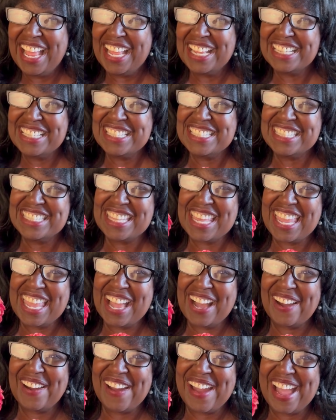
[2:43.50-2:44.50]
because they
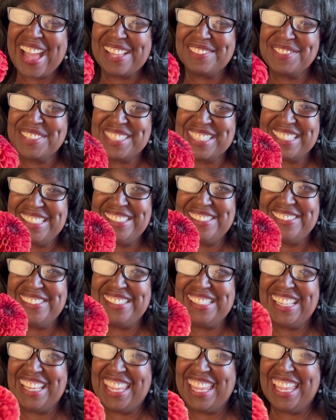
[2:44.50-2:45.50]
are
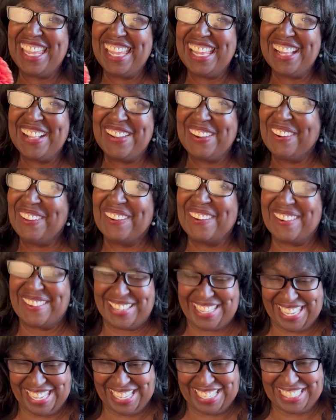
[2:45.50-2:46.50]
absolutely
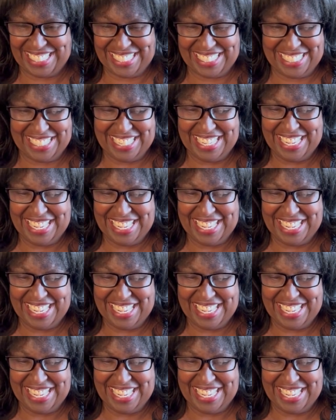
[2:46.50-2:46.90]
glorious.